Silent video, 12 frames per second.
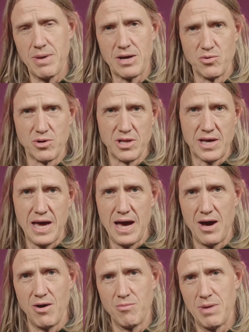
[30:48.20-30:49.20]
my Google
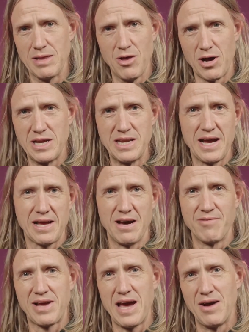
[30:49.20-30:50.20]
account, my
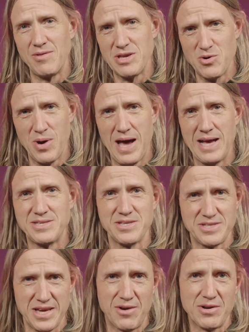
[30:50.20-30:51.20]
login.gov account in the US, et
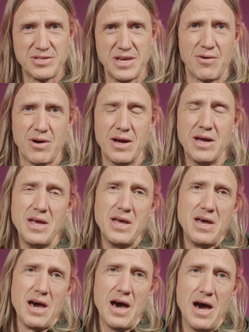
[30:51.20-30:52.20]
cetera, et cetera.
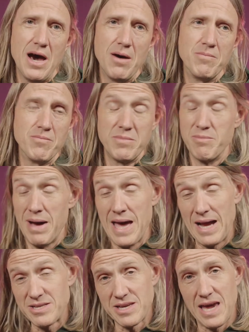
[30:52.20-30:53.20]
My
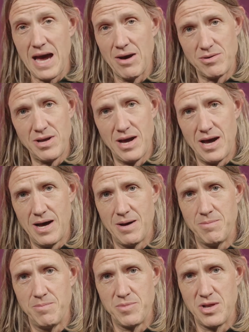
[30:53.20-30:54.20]
X account,
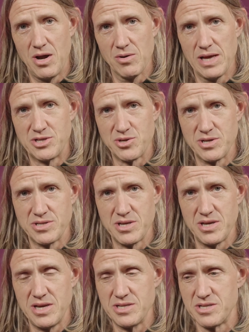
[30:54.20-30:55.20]
Ledger is
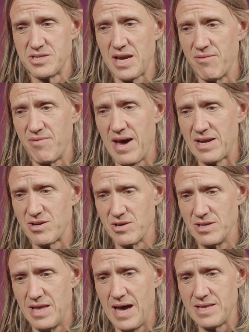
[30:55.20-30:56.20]
a second factor,
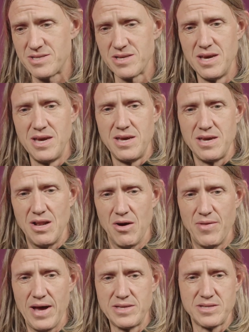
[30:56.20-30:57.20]
and
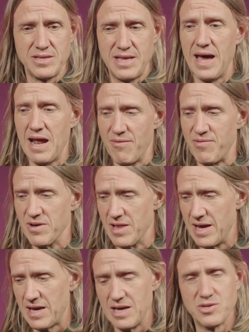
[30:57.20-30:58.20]
that I feel
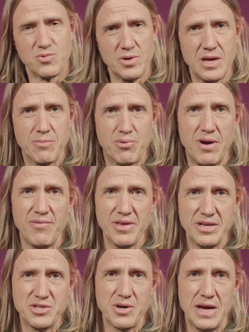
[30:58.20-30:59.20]
like is really a
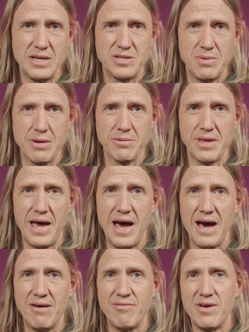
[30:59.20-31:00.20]
privilege, right? To be able to
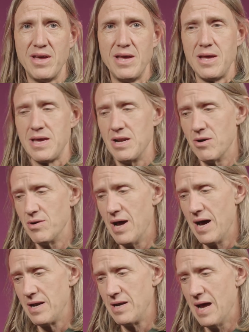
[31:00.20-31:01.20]
have,
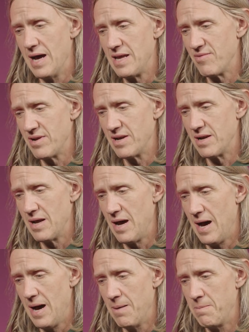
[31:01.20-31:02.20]
not even,
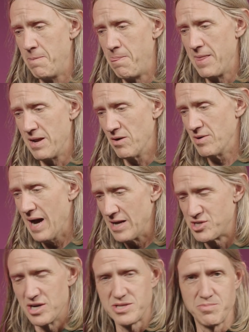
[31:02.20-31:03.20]
not
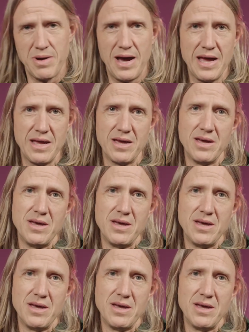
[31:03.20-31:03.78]
just my